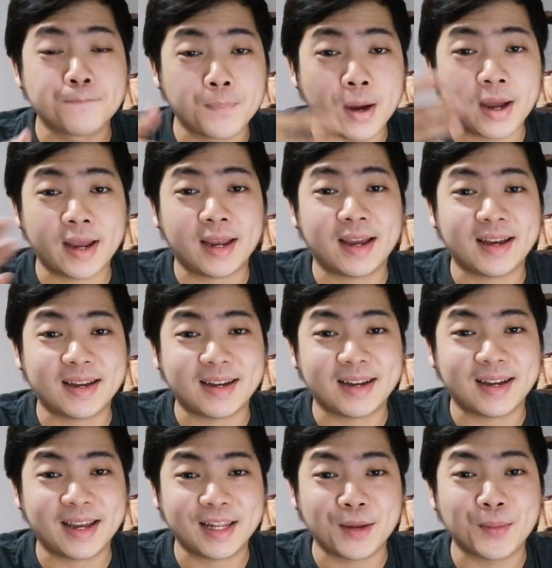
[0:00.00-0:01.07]
by
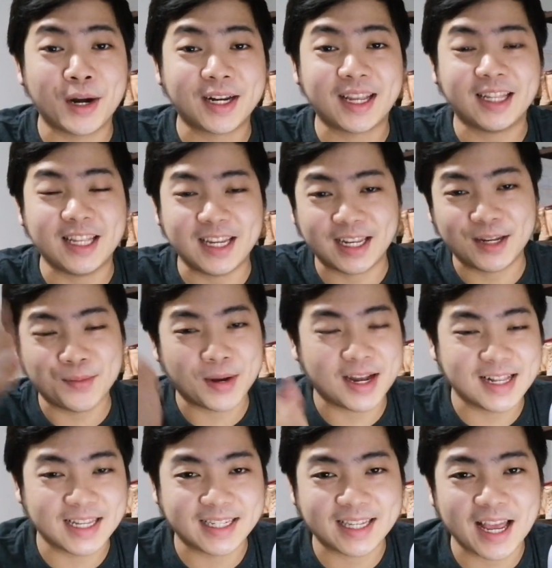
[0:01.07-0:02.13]
kaning marketing kaning
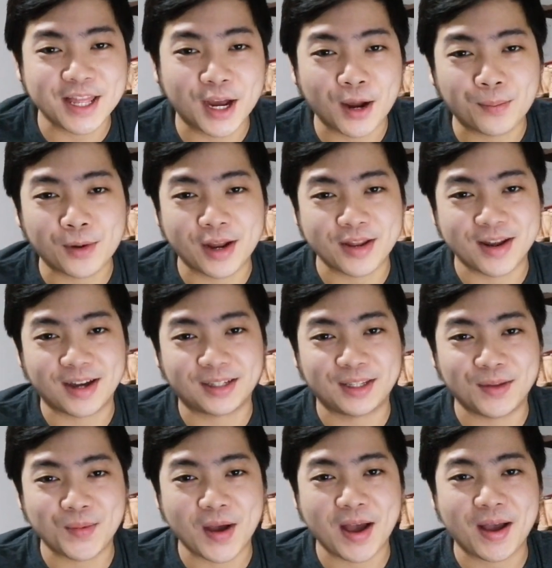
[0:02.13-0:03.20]
mga Lazada nga products,
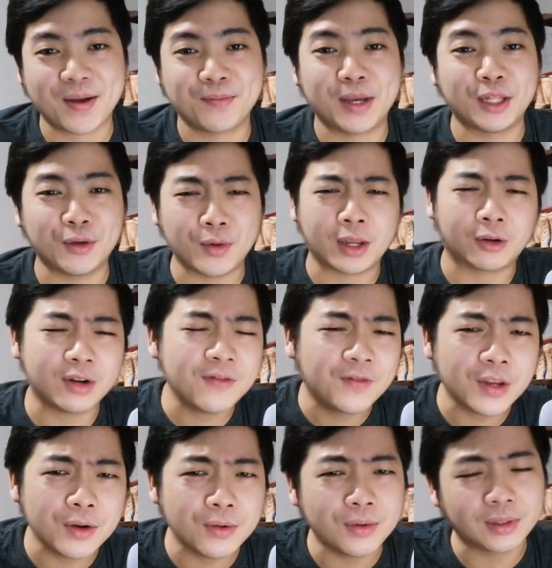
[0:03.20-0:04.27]
diba? By doing
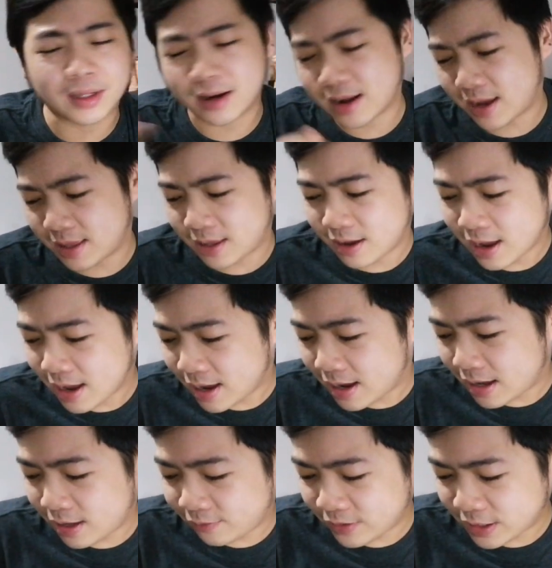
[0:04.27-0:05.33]
reviews and
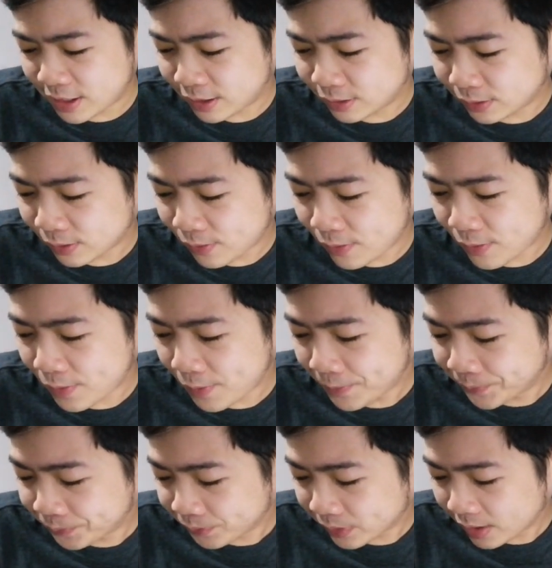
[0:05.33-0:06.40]
everything. So,
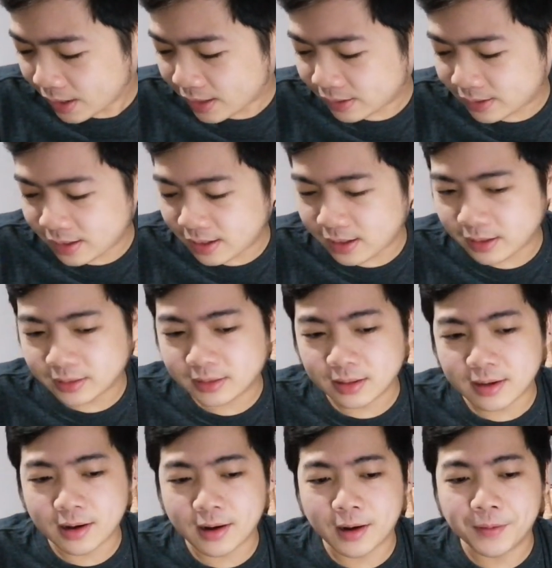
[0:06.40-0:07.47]
I guess
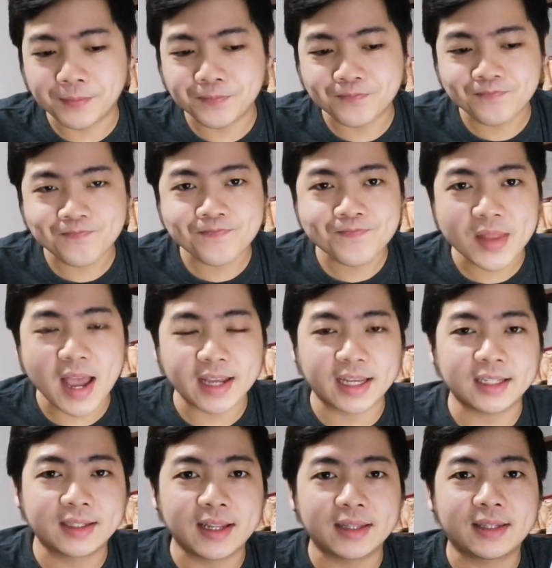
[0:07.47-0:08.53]
that's
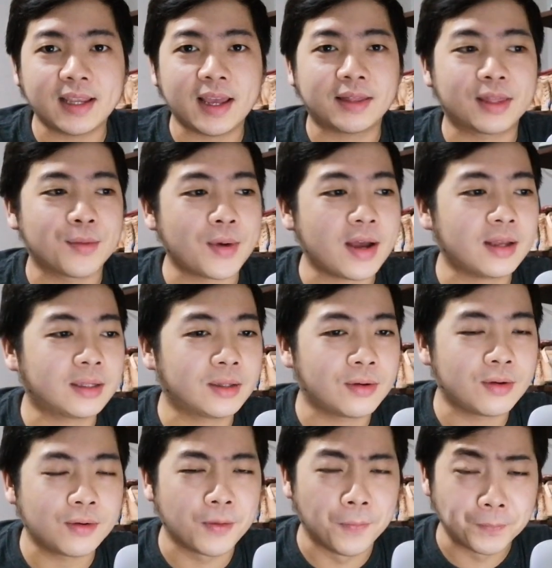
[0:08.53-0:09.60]
it, diba?
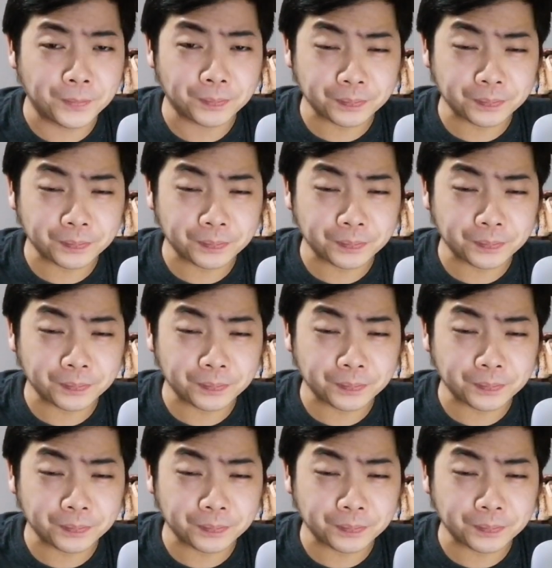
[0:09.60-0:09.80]
So,